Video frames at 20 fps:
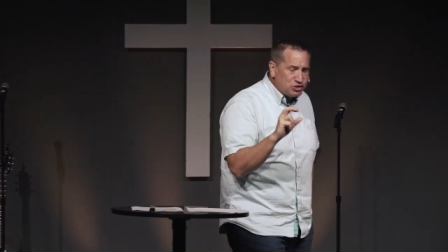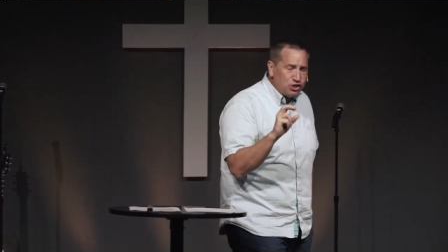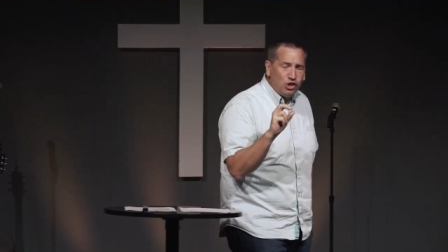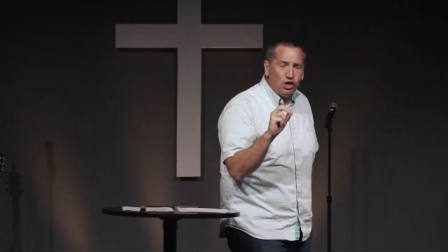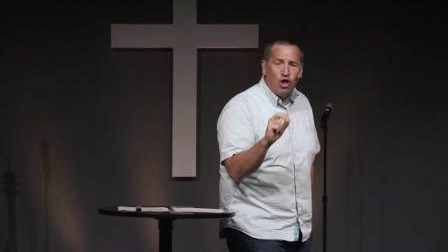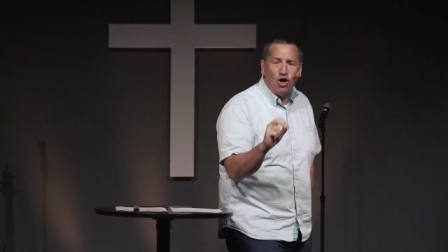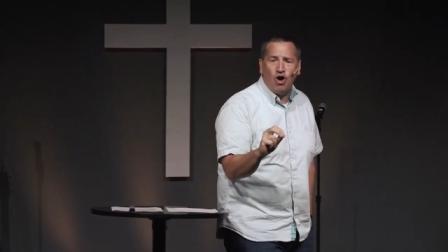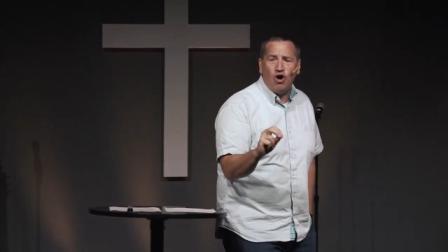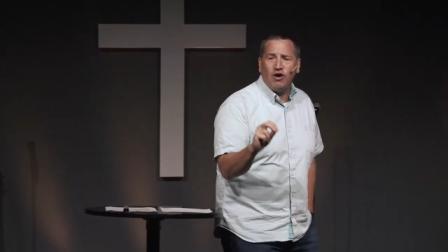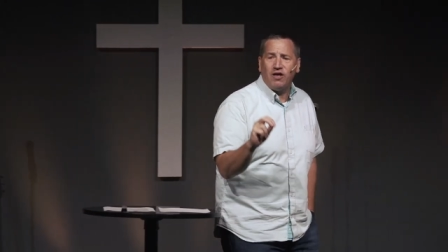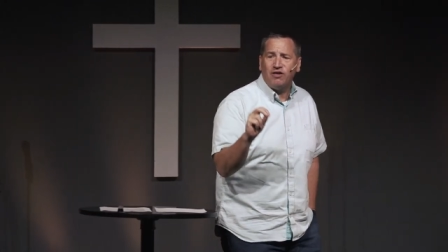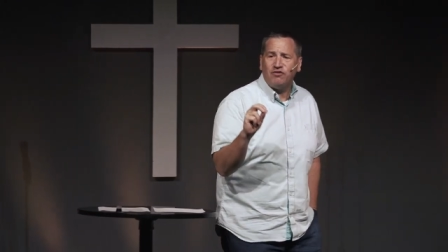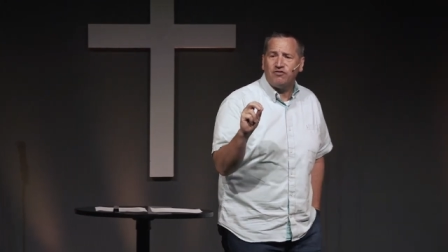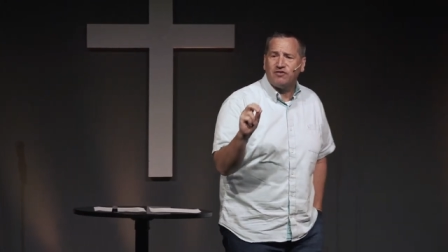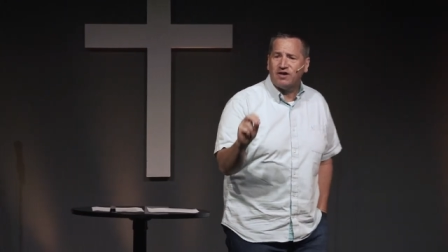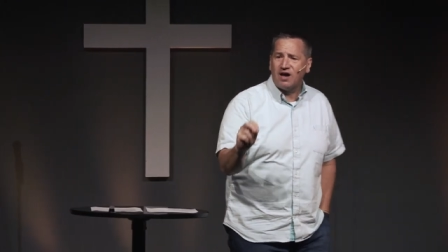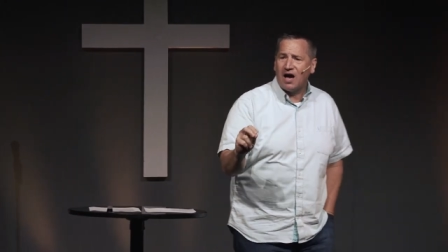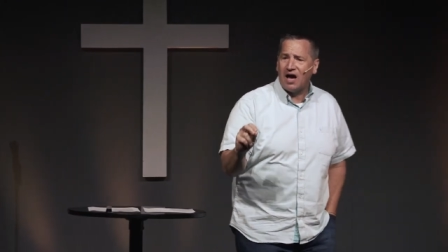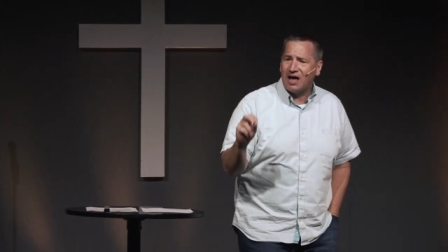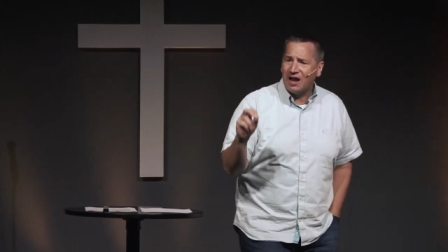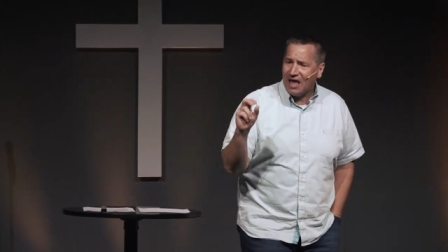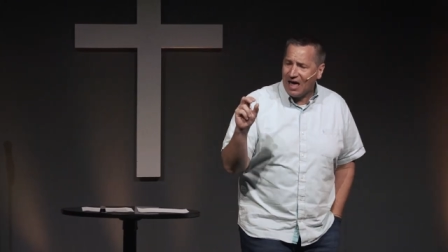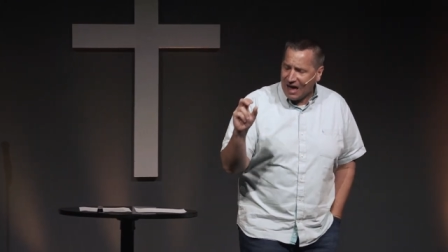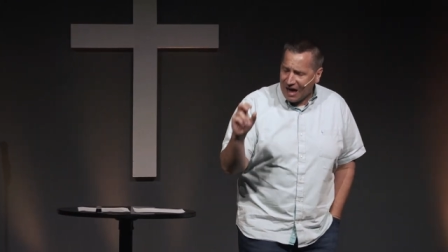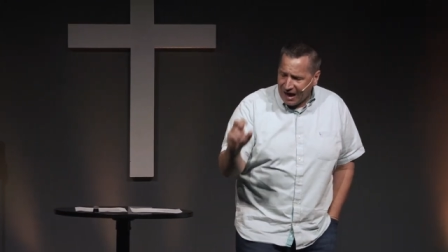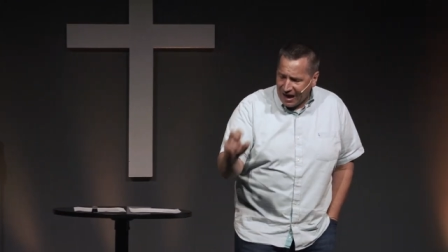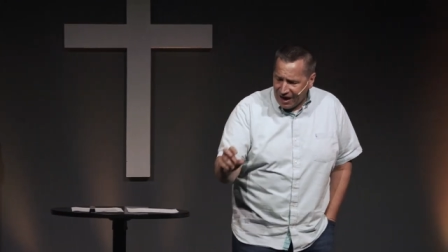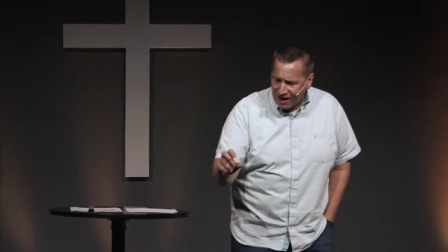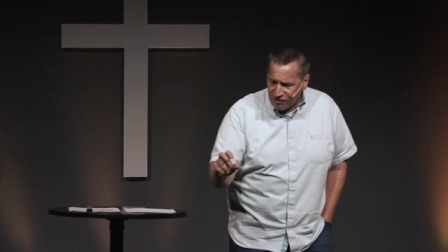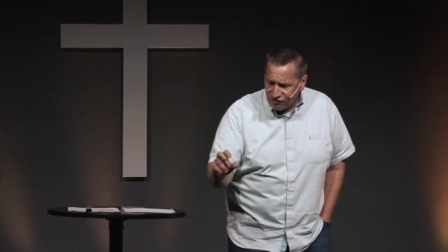long as God
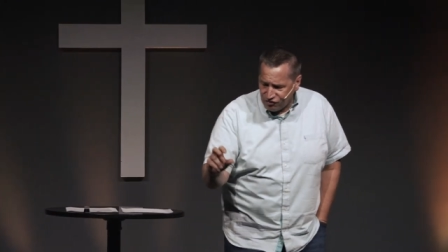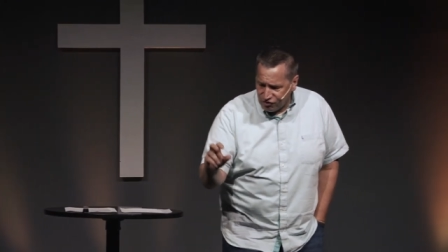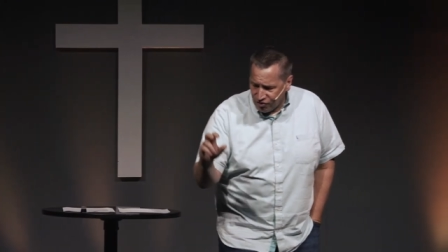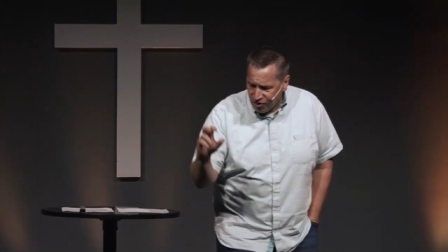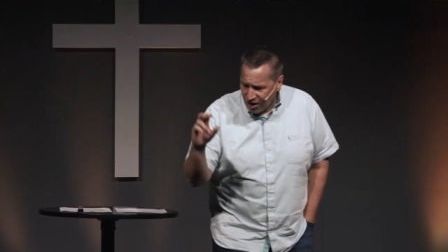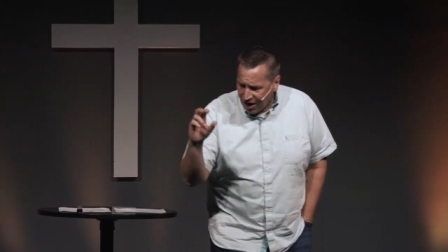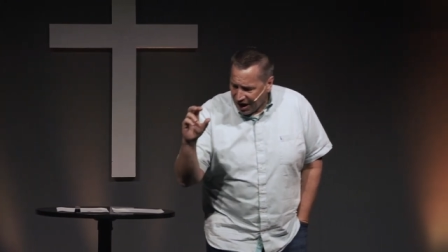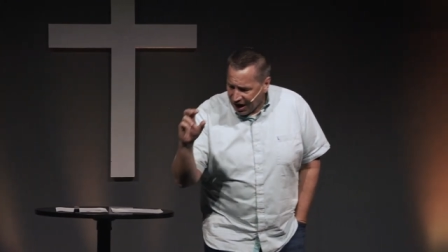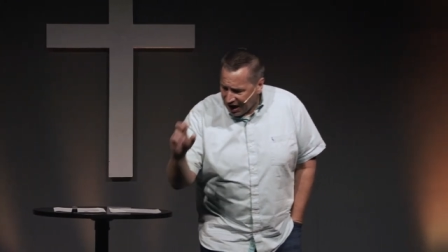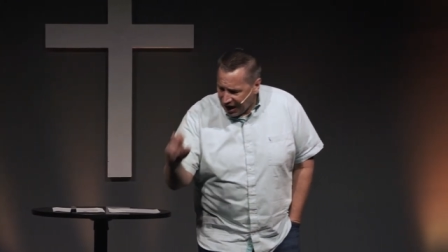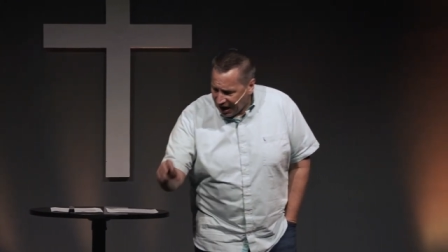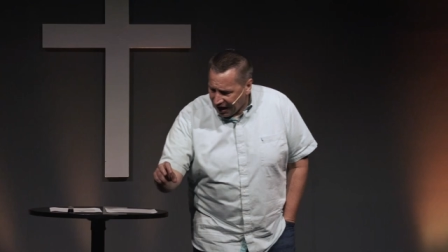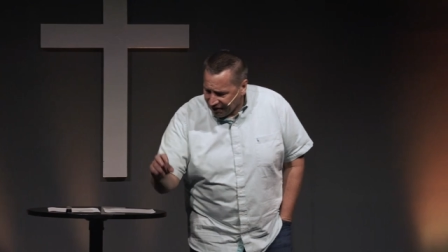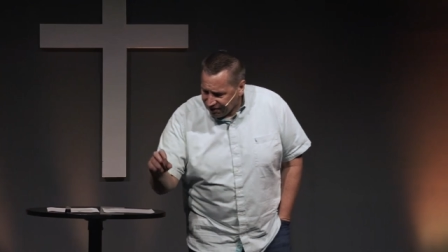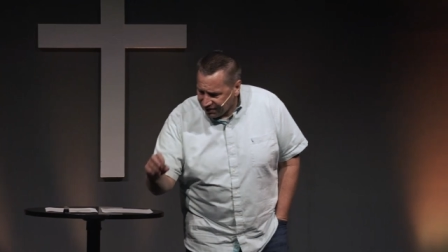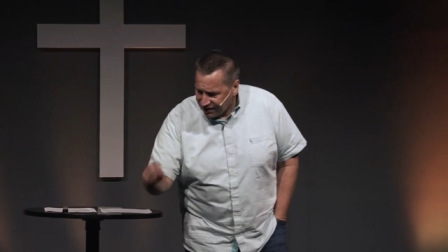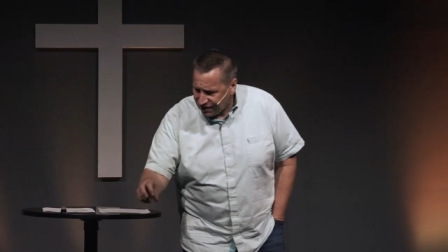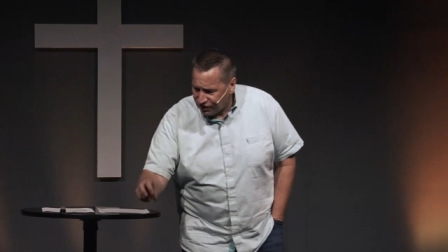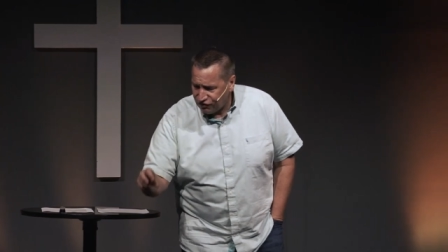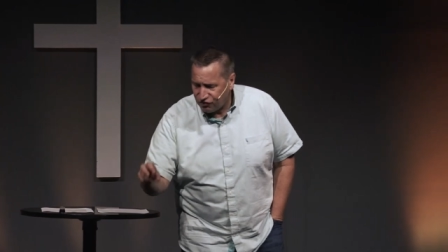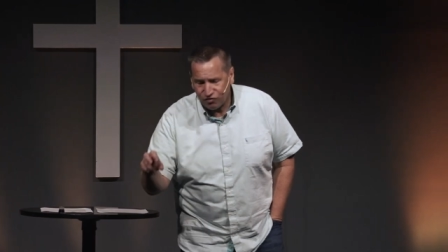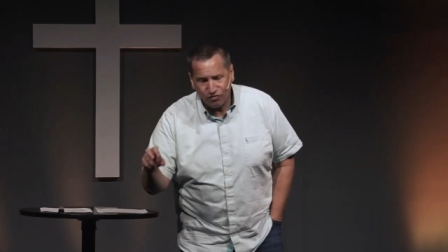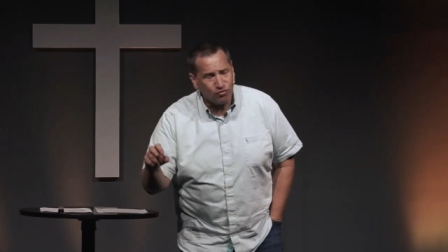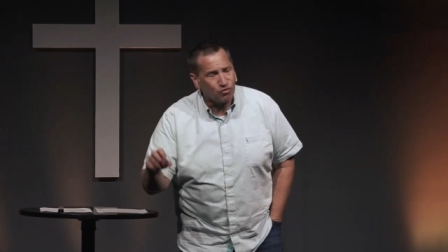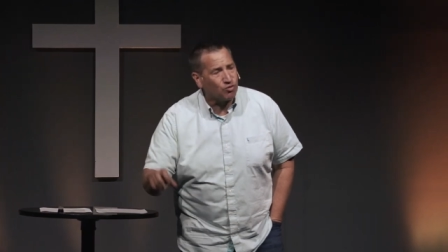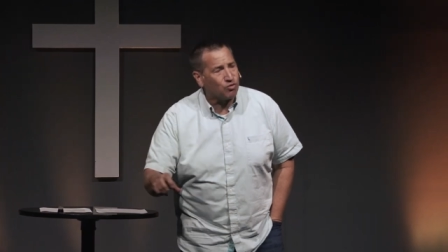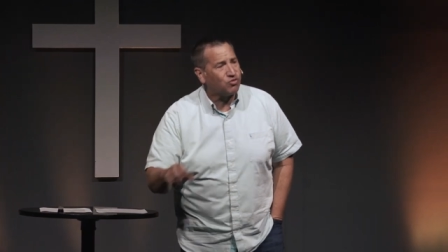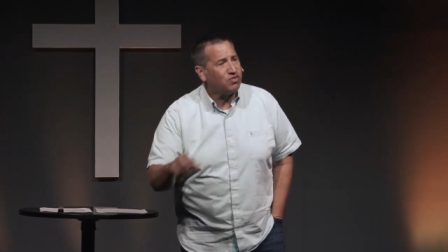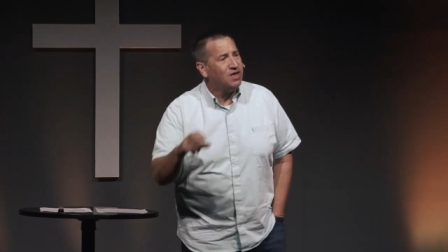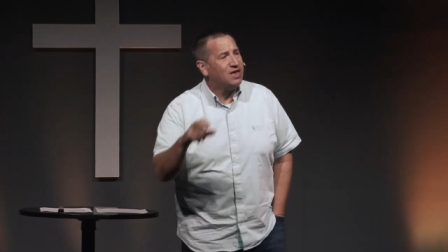has you on this
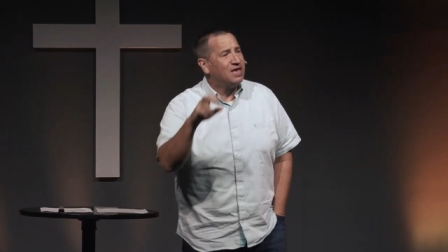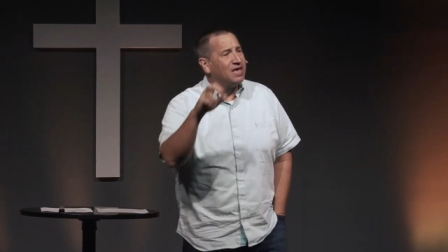earth,